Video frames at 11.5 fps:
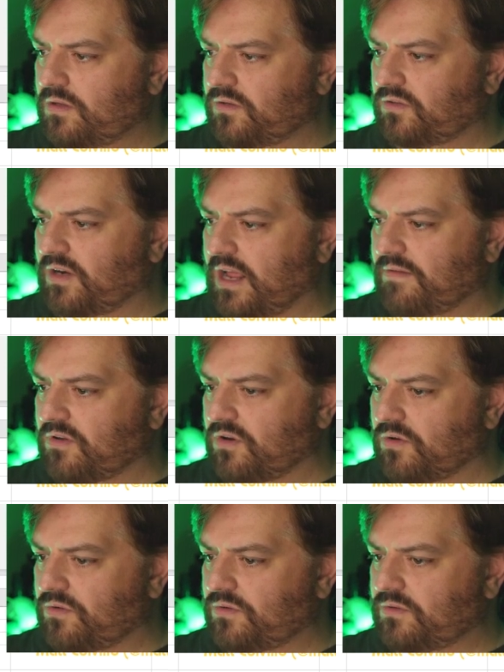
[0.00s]
This is going to have to do.
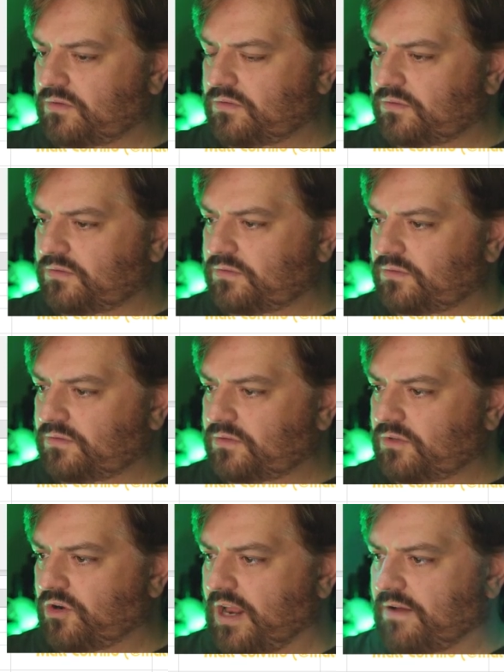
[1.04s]

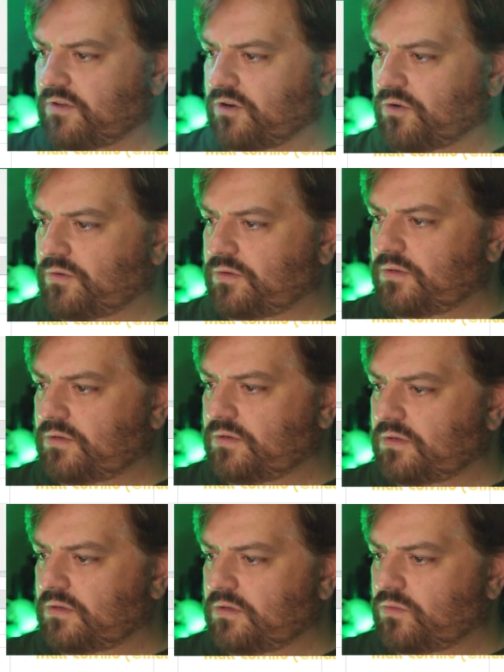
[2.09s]
You're going to have to do
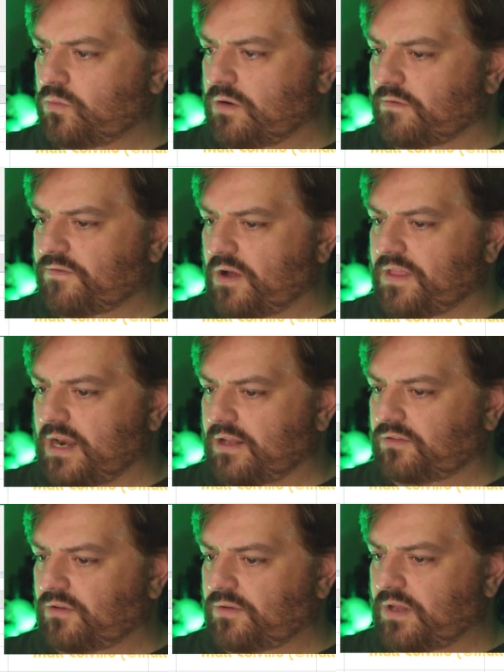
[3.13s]
whatever font that
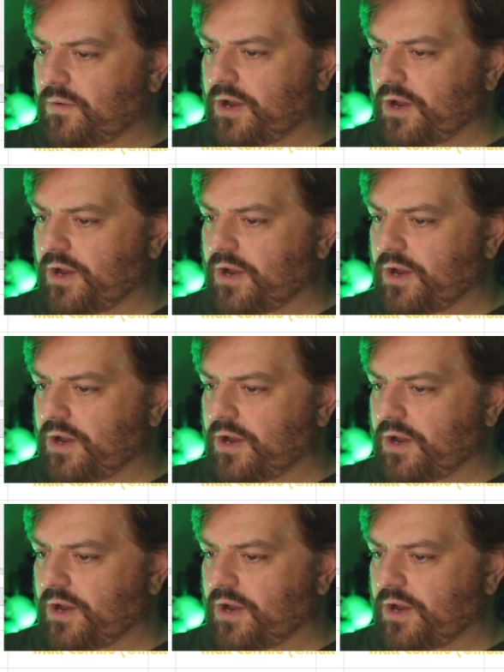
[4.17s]
is. There